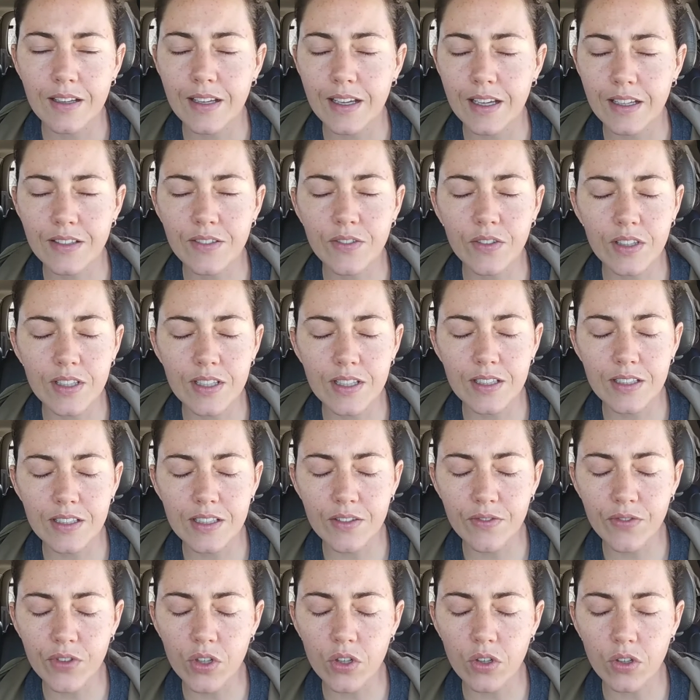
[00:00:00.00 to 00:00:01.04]
it's
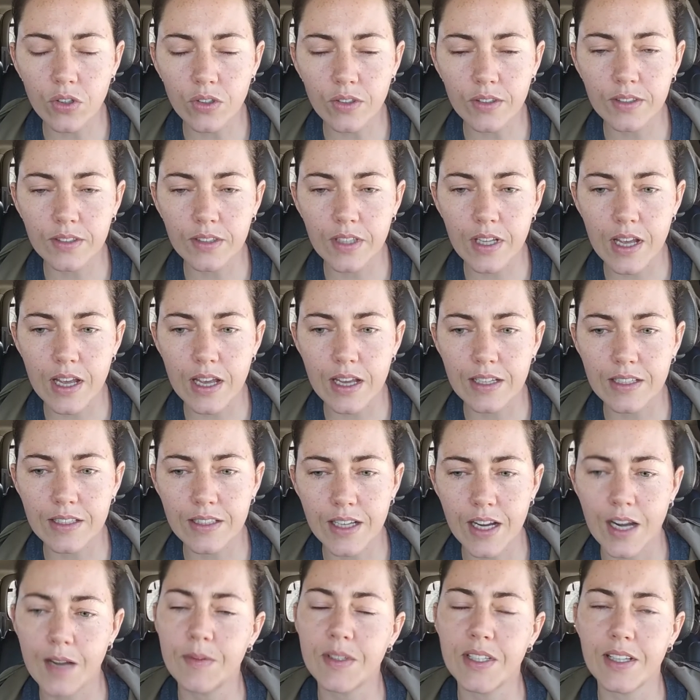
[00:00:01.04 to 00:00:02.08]
difficult in
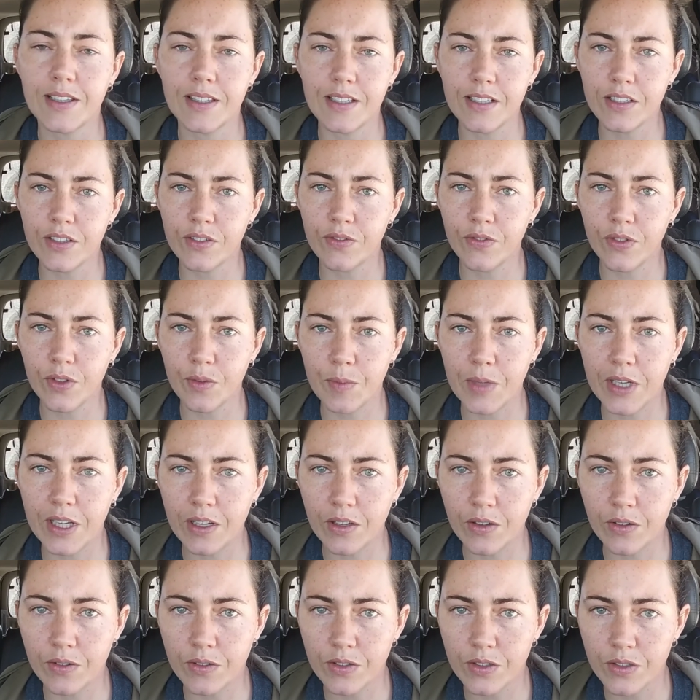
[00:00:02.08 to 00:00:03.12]
times like this for
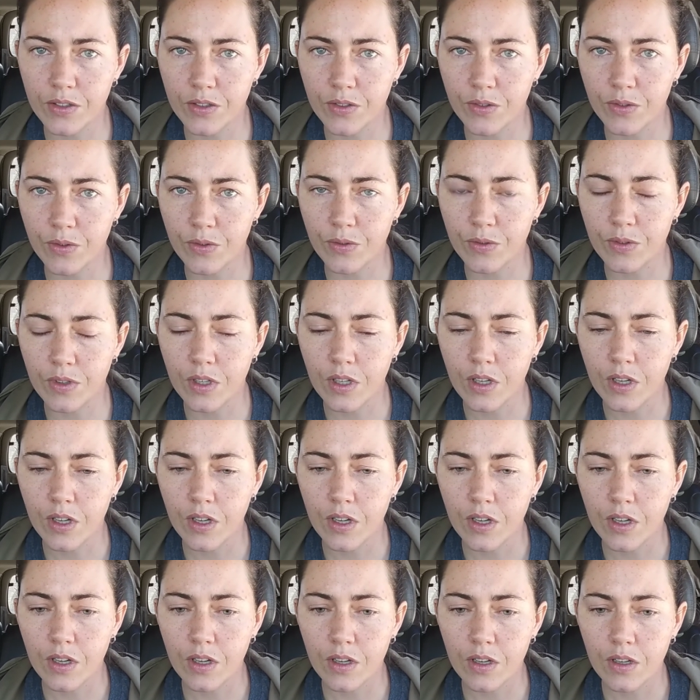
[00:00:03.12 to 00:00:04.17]
me to
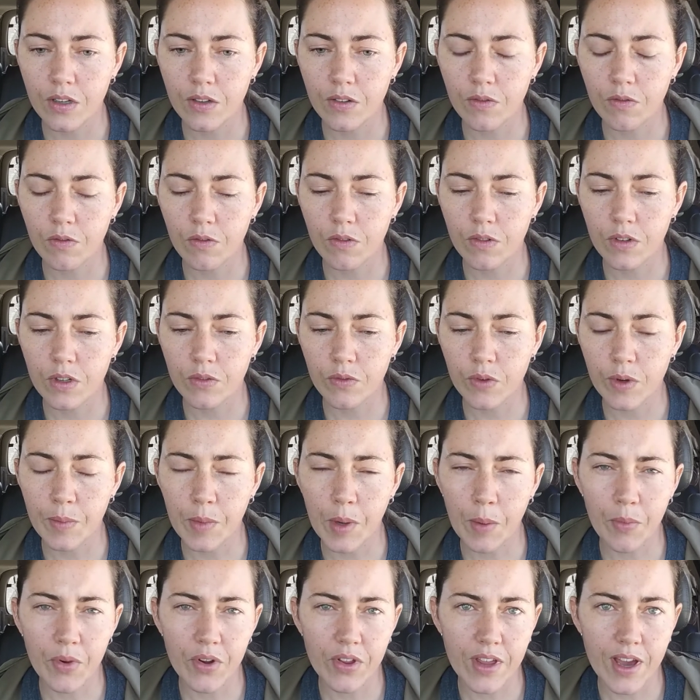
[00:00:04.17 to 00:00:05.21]

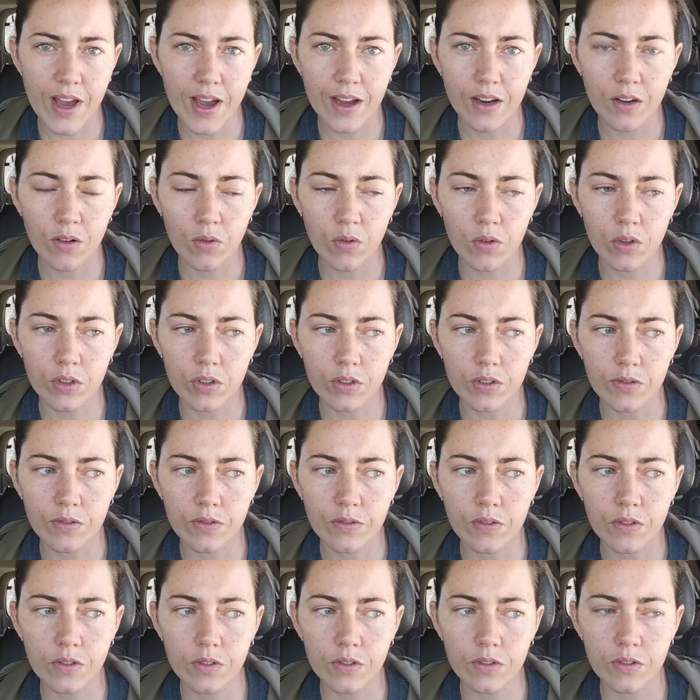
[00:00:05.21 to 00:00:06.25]
remember that or
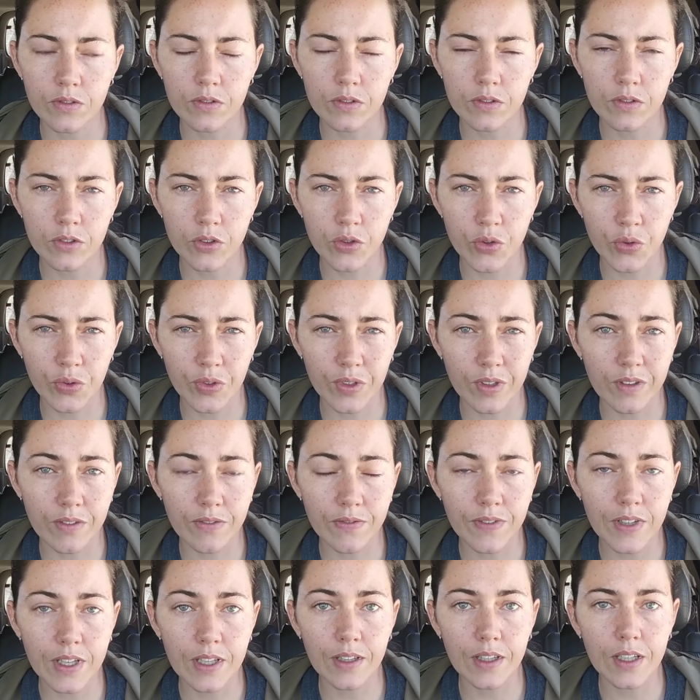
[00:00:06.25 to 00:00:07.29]
truly
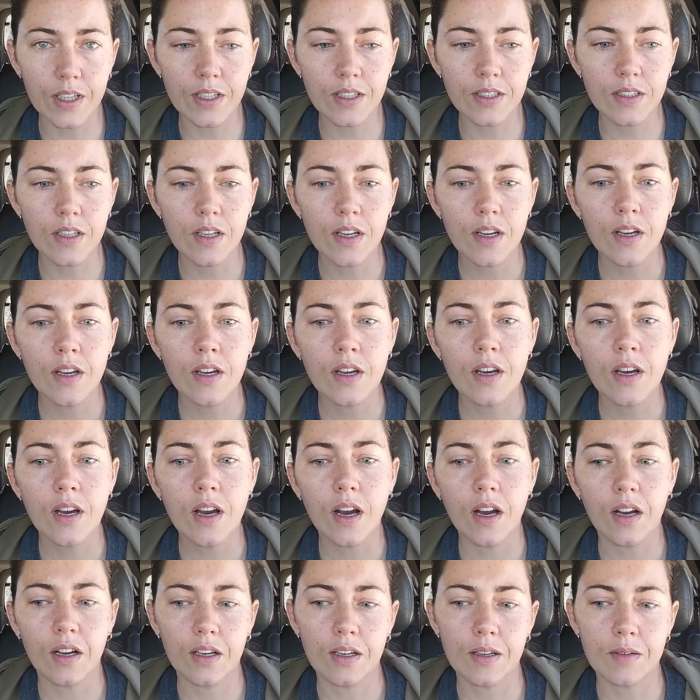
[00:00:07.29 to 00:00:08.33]
feel it.
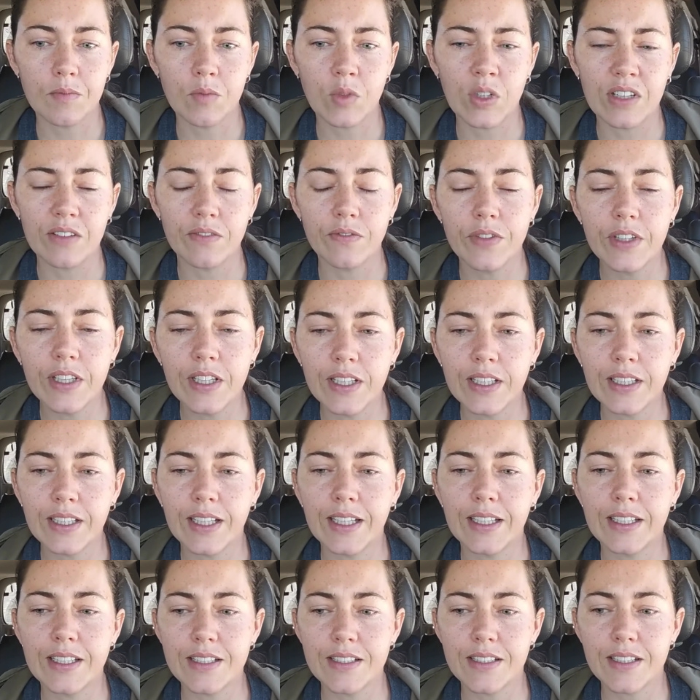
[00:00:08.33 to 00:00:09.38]
When I'm feeling
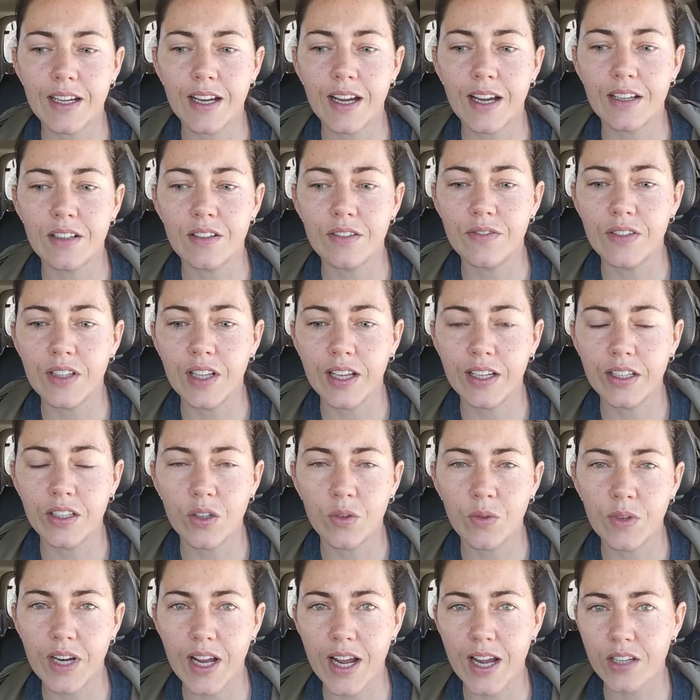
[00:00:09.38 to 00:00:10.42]
like this, I kind of feel like no
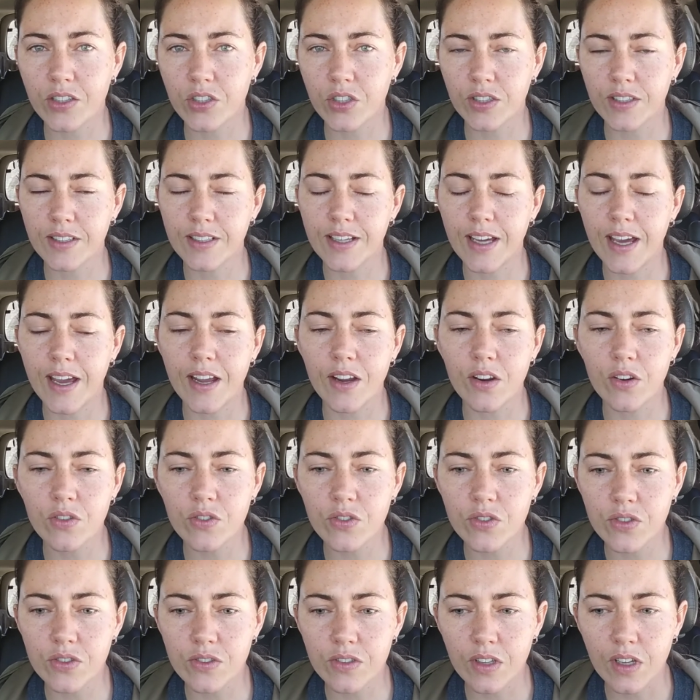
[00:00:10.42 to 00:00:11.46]
one actually
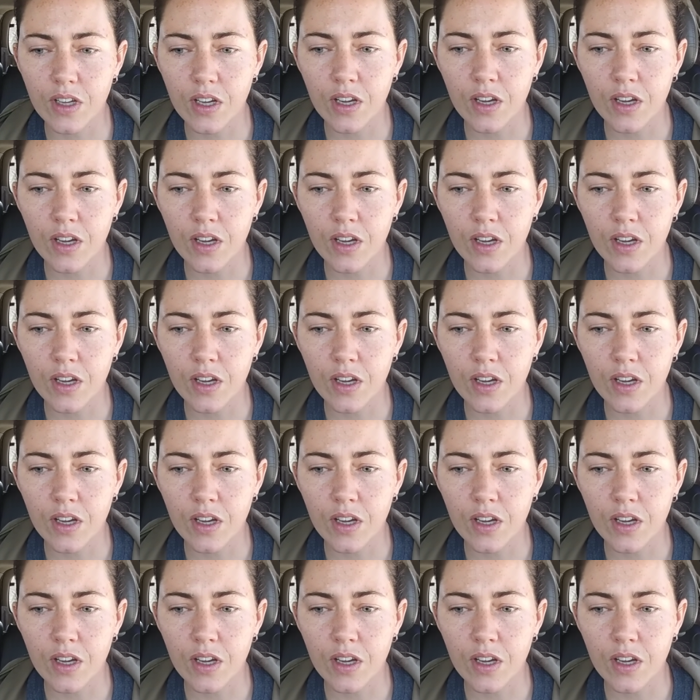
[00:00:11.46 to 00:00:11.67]
cares.